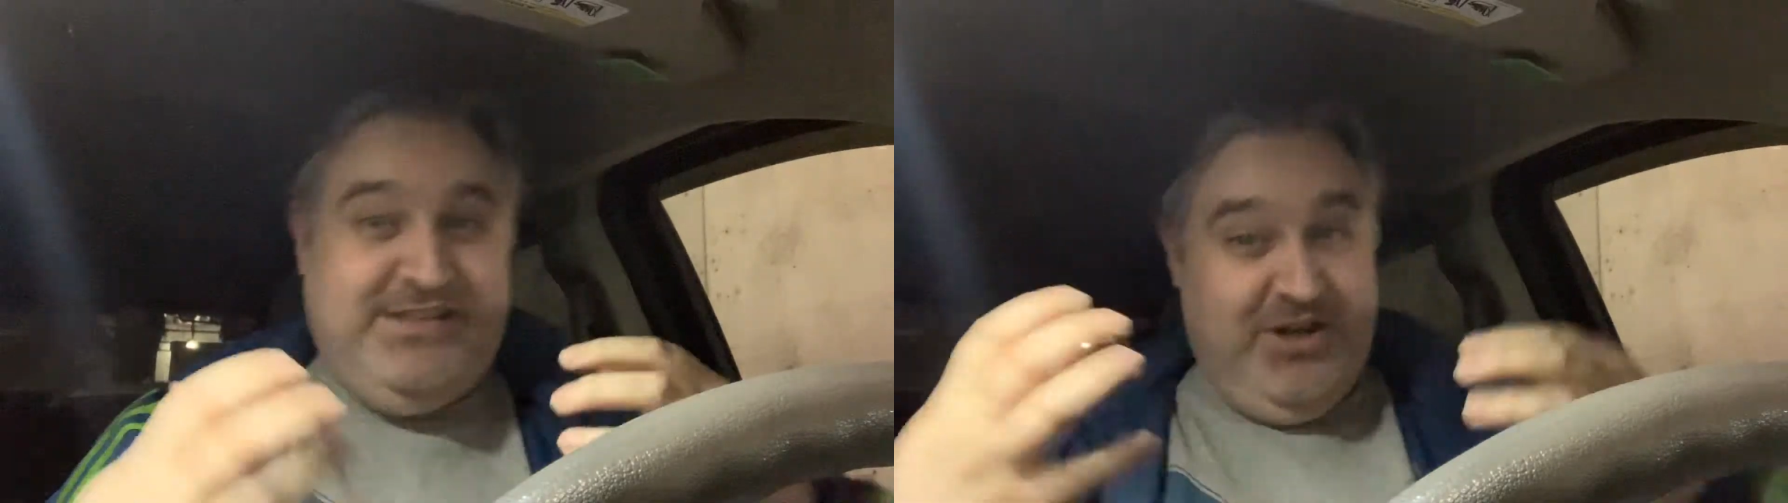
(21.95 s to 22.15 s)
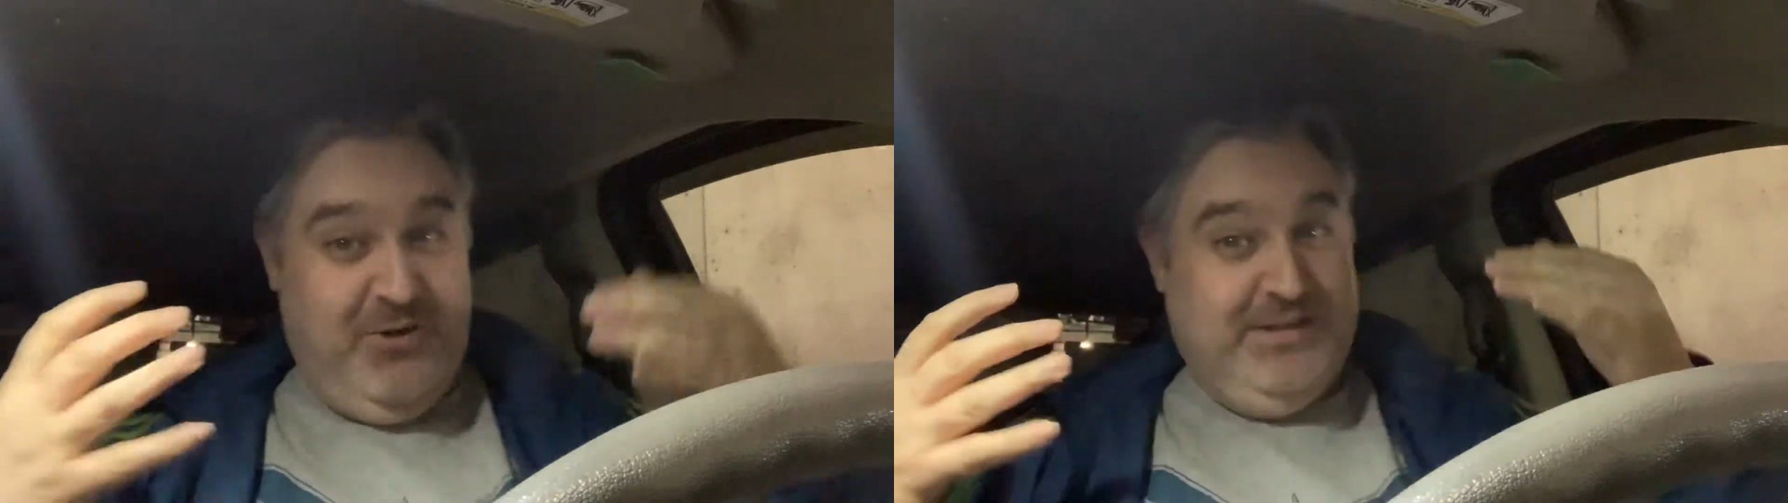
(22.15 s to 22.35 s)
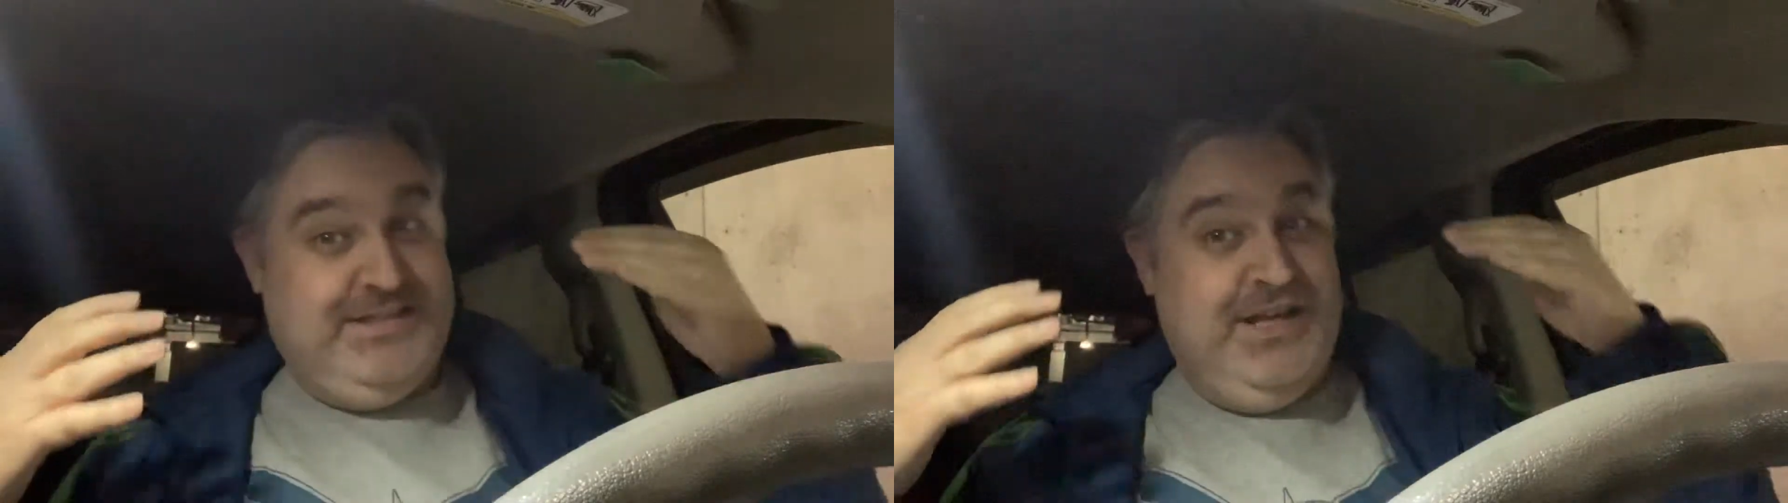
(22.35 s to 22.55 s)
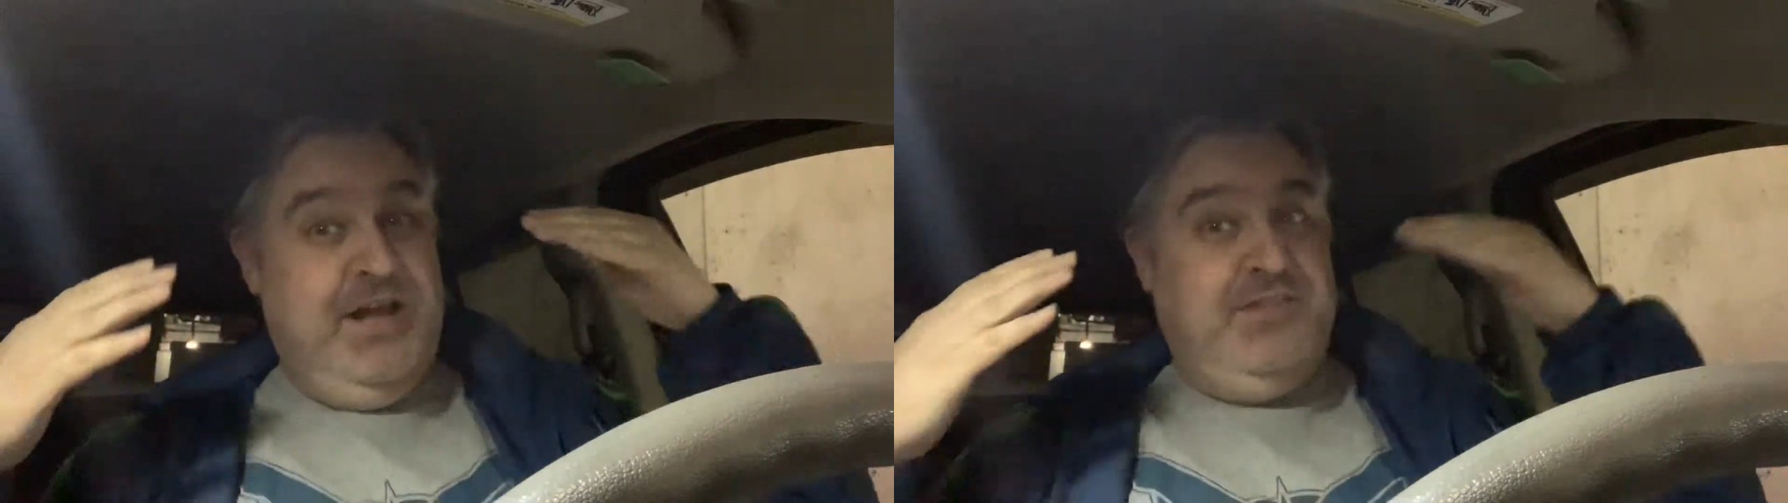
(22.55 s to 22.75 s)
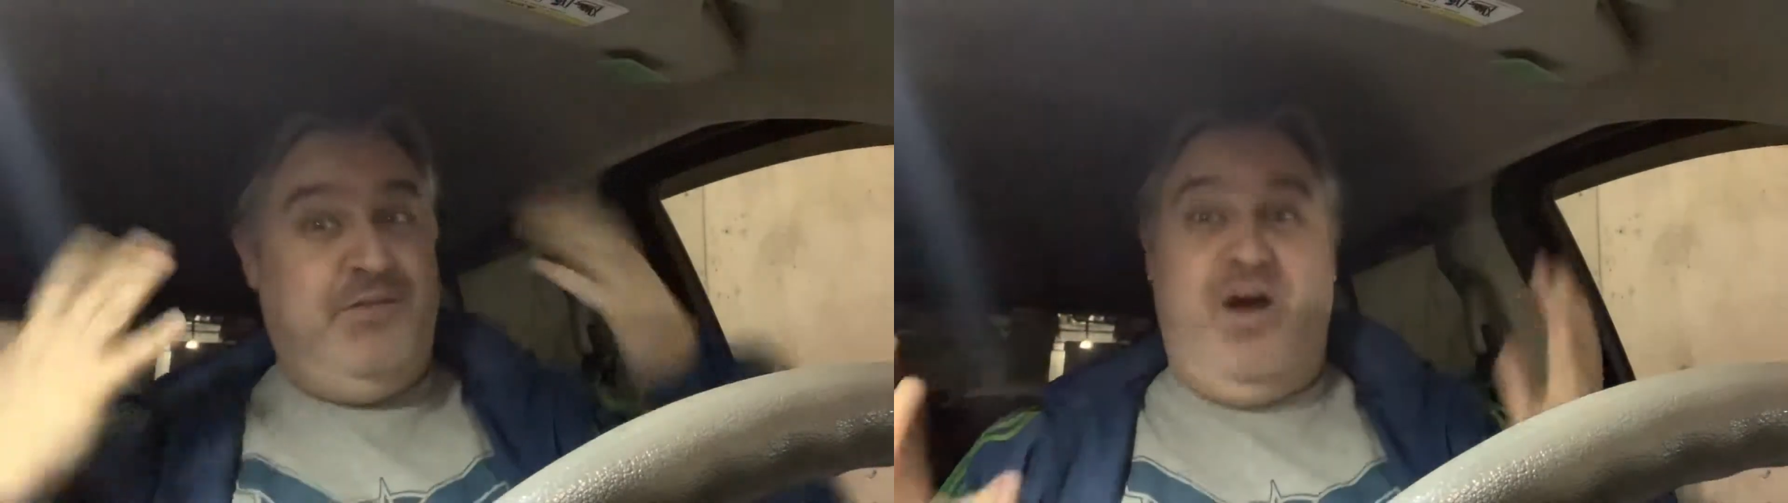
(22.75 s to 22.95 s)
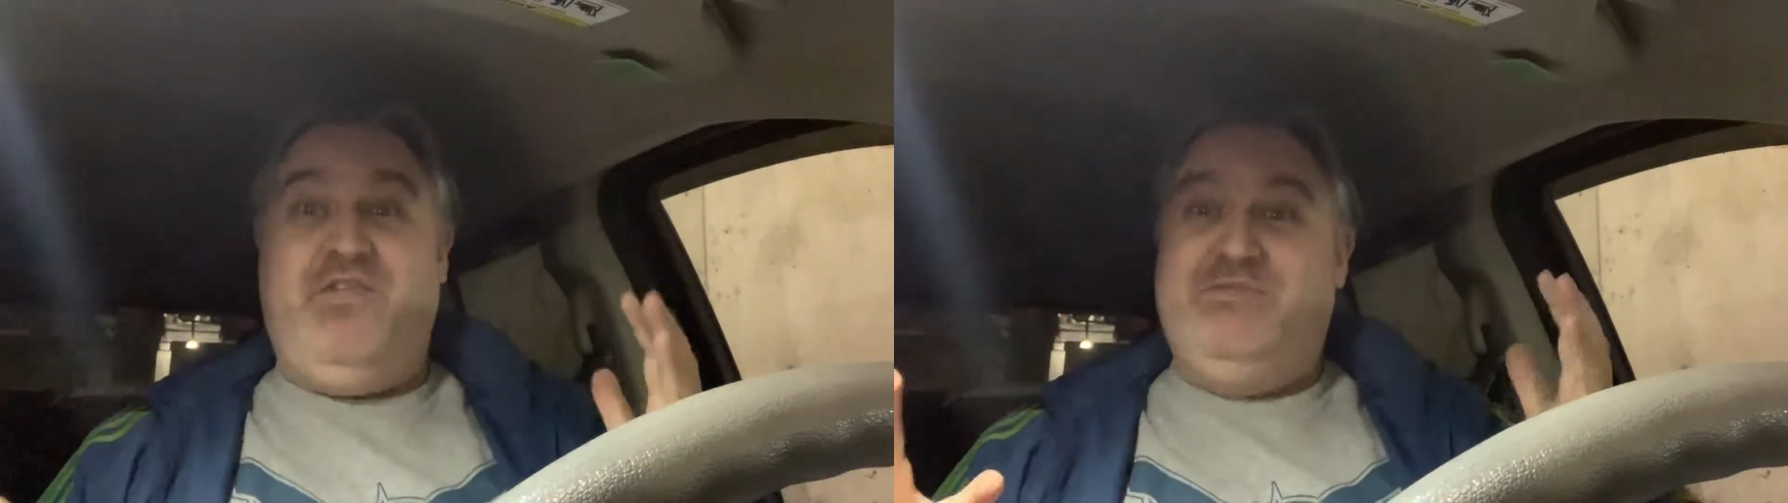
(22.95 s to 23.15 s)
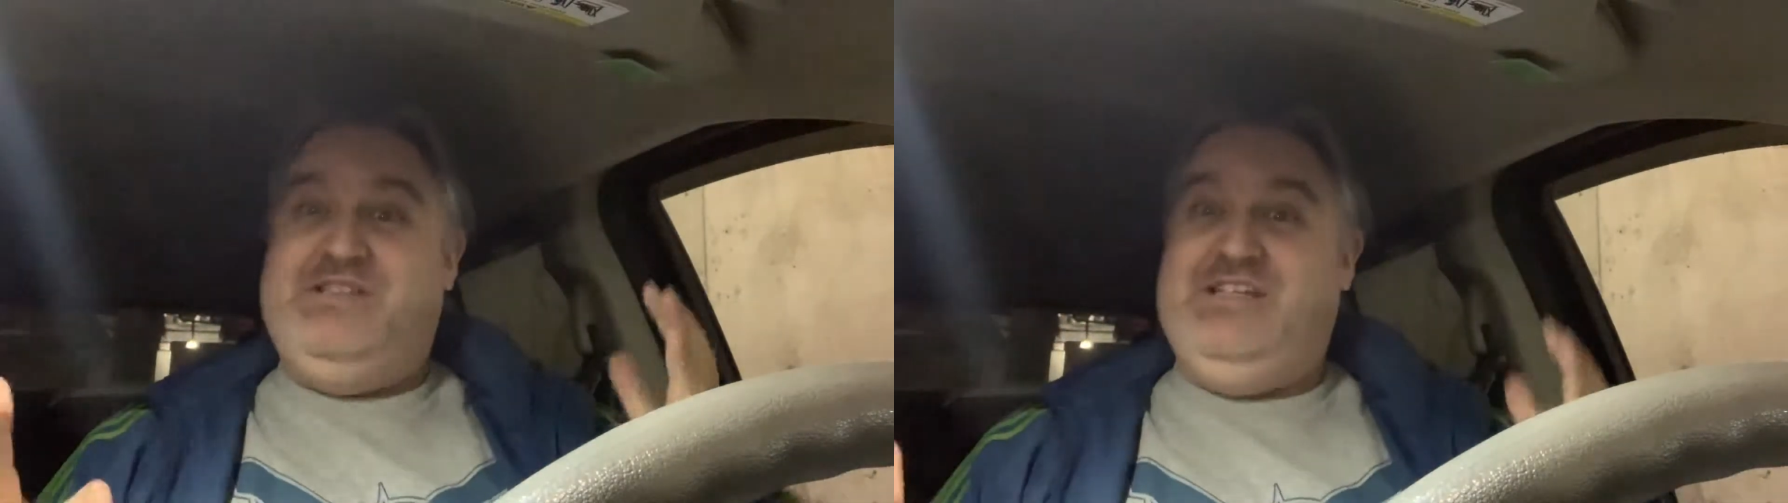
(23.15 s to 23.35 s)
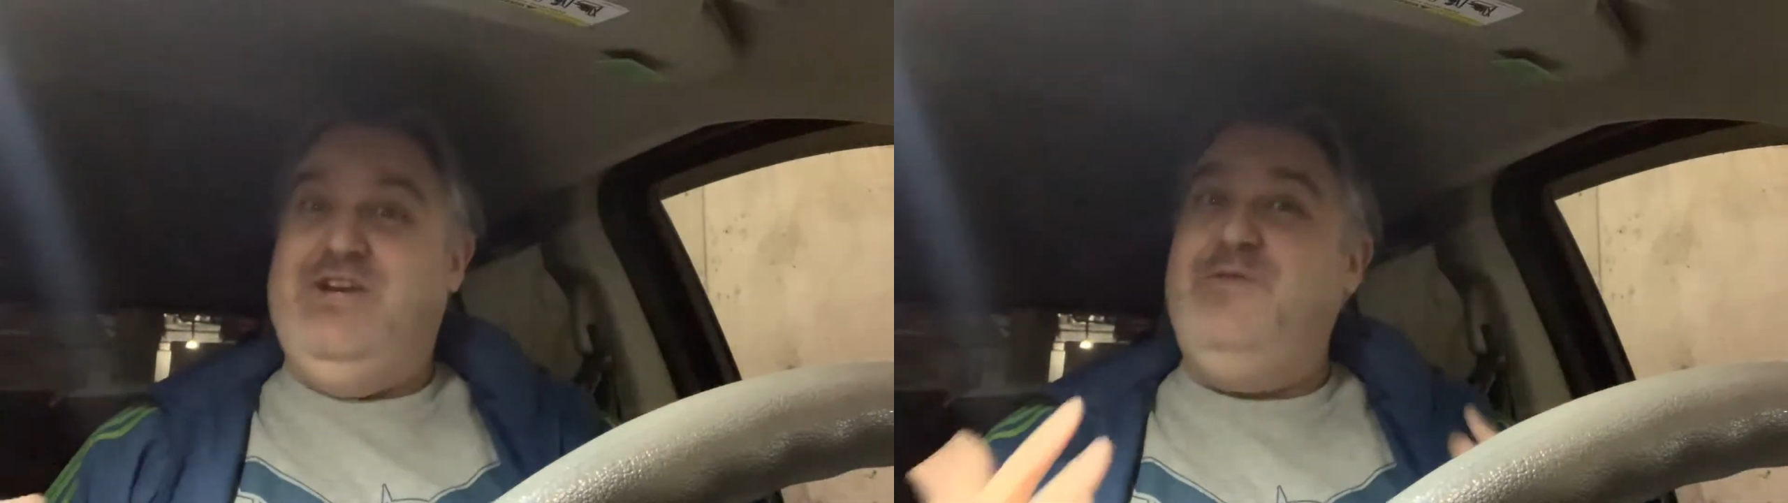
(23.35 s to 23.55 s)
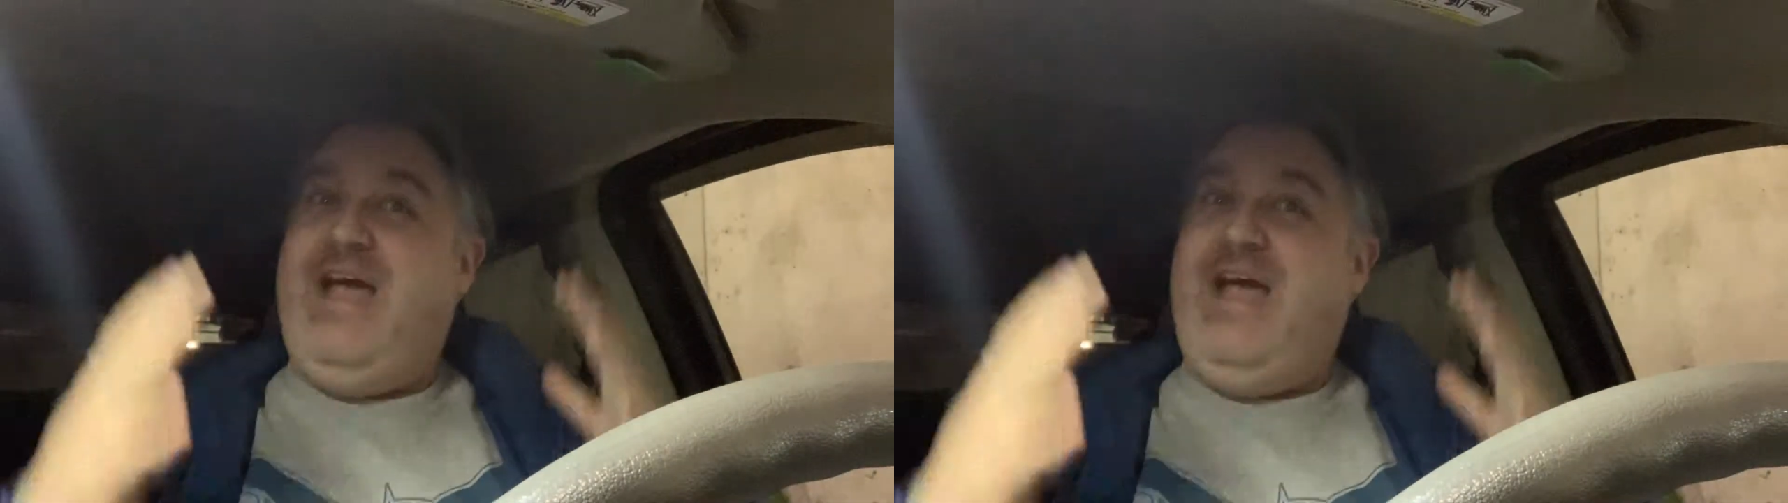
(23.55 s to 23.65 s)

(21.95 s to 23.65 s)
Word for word: you know, it's the Marvel M C U.